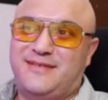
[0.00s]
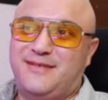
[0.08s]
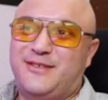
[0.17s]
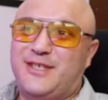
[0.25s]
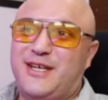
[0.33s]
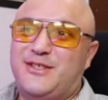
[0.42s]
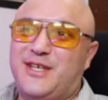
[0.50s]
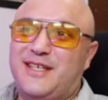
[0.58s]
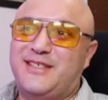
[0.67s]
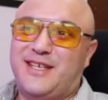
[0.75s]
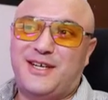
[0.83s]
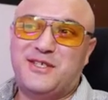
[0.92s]

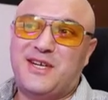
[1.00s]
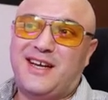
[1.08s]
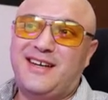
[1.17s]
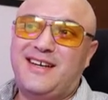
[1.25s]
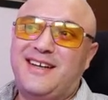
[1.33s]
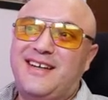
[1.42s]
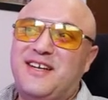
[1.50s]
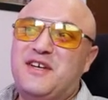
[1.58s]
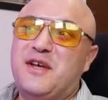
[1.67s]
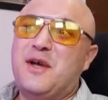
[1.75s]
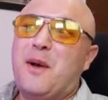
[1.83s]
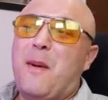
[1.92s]
Sunshine, sunshine.
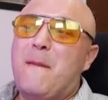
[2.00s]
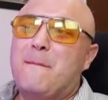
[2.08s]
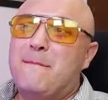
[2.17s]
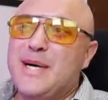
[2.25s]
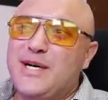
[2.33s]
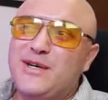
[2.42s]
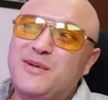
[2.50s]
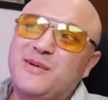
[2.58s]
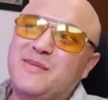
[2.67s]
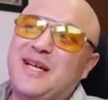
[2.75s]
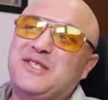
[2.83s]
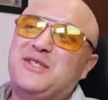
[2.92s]

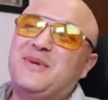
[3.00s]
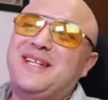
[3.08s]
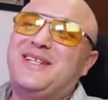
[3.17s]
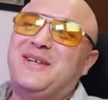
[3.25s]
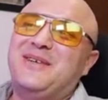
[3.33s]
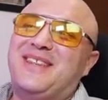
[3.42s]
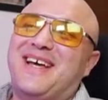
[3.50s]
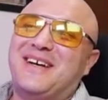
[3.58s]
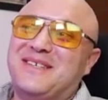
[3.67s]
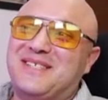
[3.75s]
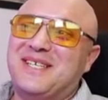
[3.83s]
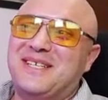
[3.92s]
Boom! A sweet
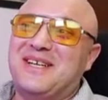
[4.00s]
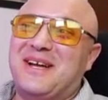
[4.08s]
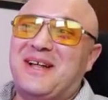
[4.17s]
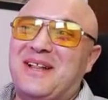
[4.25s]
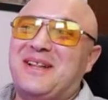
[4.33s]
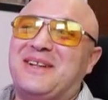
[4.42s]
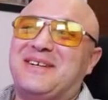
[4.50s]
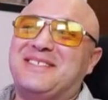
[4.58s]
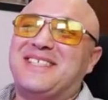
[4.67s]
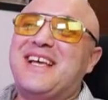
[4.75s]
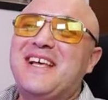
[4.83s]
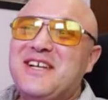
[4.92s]

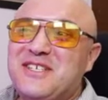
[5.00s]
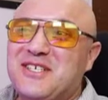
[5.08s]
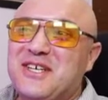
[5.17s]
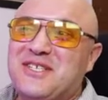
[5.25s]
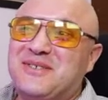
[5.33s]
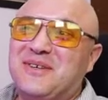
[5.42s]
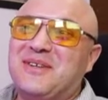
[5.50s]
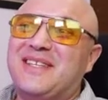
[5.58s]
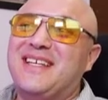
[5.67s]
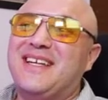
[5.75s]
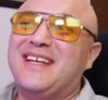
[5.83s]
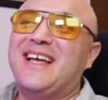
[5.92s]
$2,000 just
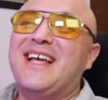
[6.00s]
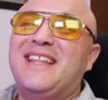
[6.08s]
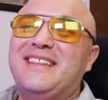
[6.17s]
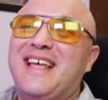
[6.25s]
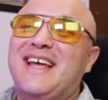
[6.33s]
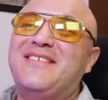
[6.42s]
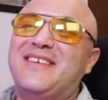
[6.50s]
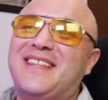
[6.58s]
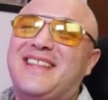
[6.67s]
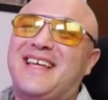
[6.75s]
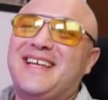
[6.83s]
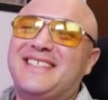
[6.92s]
rolled in. David,
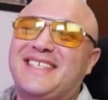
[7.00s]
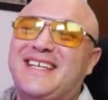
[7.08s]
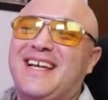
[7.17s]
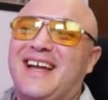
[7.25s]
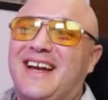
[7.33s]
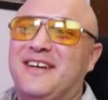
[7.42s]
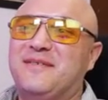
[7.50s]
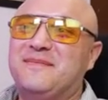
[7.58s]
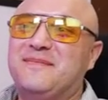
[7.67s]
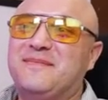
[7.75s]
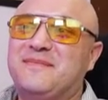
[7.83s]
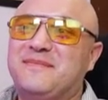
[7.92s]
thanks again.
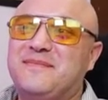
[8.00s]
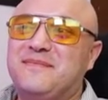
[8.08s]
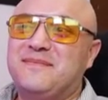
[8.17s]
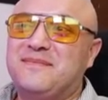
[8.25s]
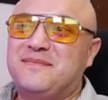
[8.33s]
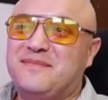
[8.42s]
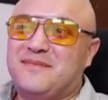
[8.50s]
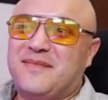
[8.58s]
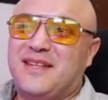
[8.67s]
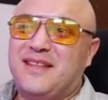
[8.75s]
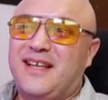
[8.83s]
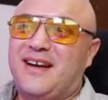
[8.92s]

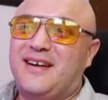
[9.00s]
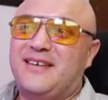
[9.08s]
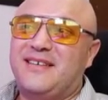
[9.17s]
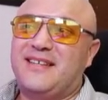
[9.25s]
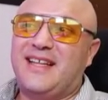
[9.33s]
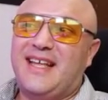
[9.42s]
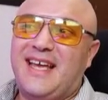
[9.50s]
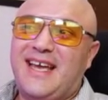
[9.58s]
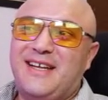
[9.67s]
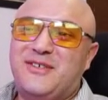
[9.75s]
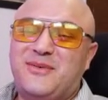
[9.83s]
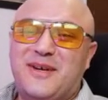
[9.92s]
There,
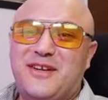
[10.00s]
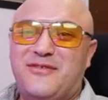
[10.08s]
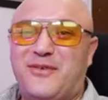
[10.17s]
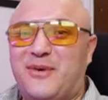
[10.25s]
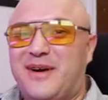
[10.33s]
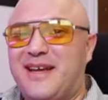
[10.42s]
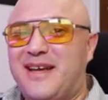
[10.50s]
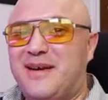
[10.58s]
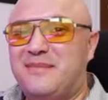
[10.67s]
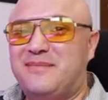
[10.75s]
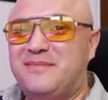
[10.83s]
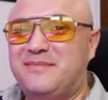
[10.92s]
8:24
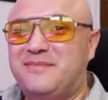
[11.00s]
a.m.